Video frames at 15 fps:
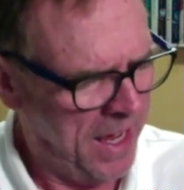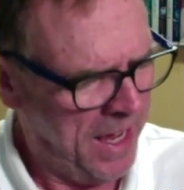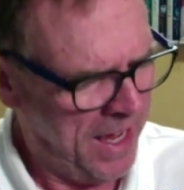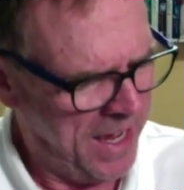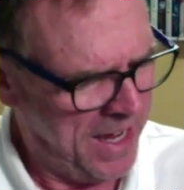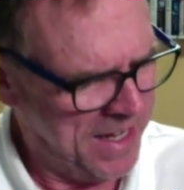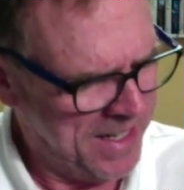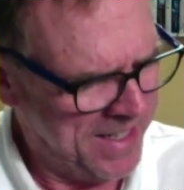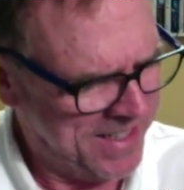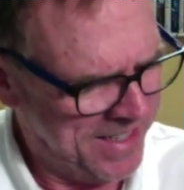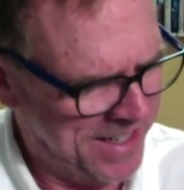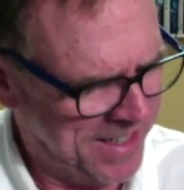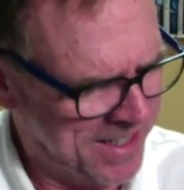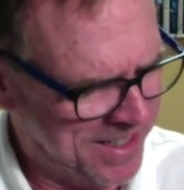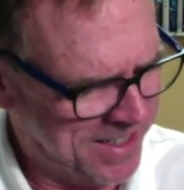and he
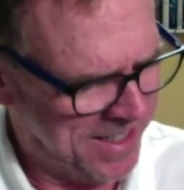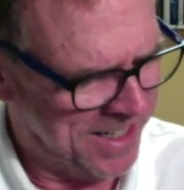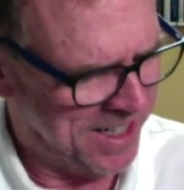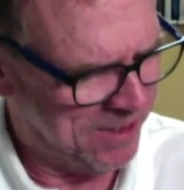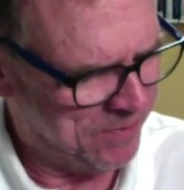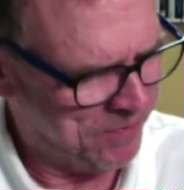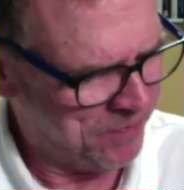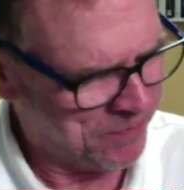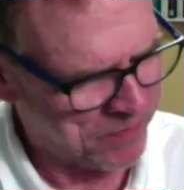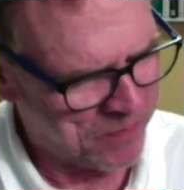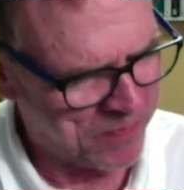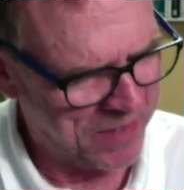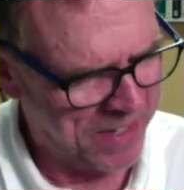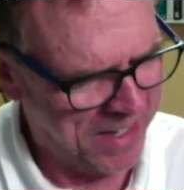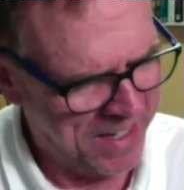says, and
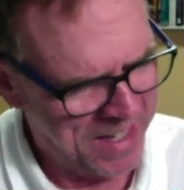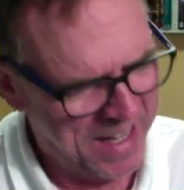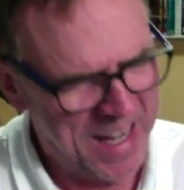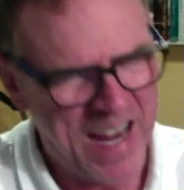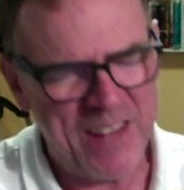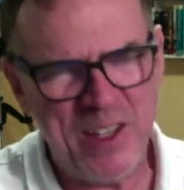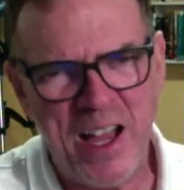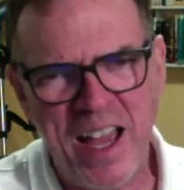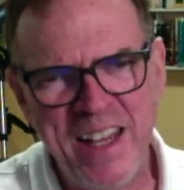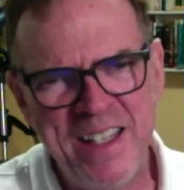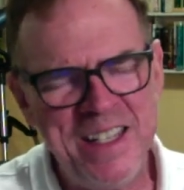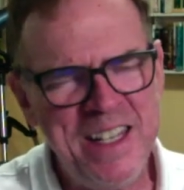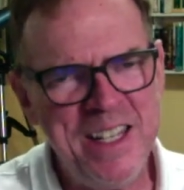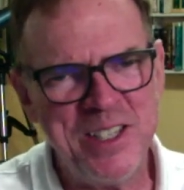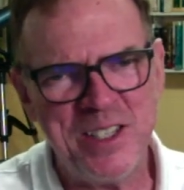the
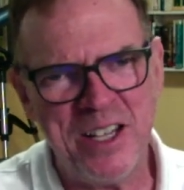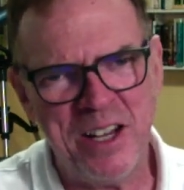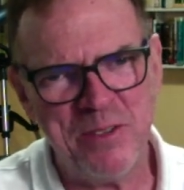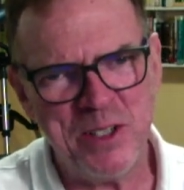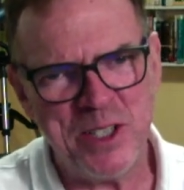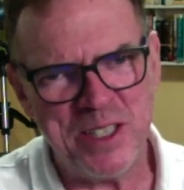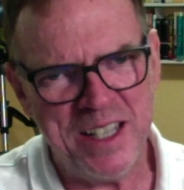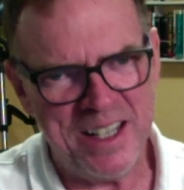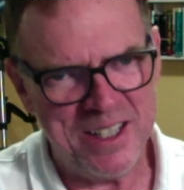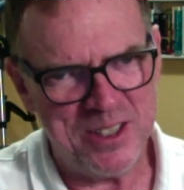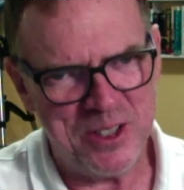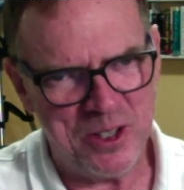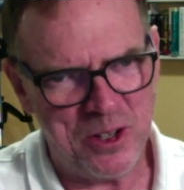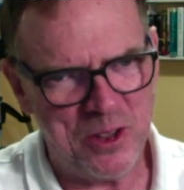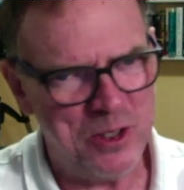ideas in every sentence,
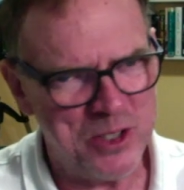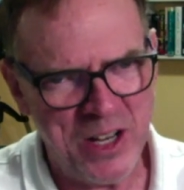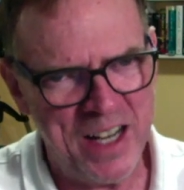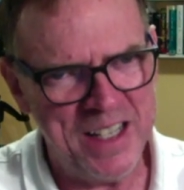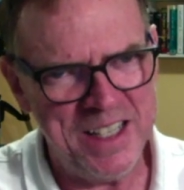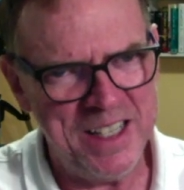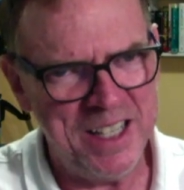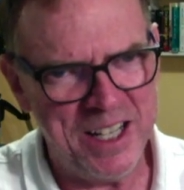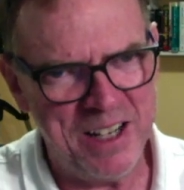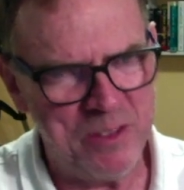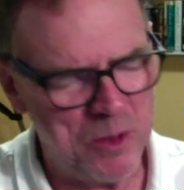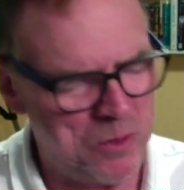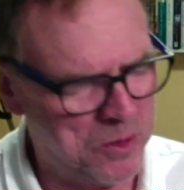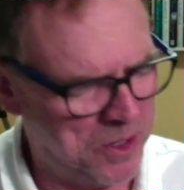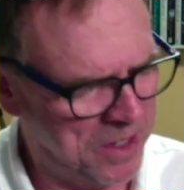or there's an idea in
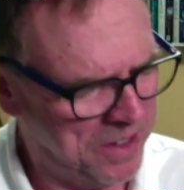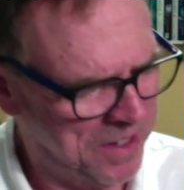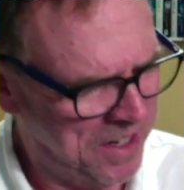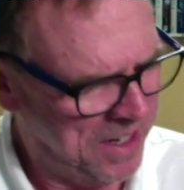every one.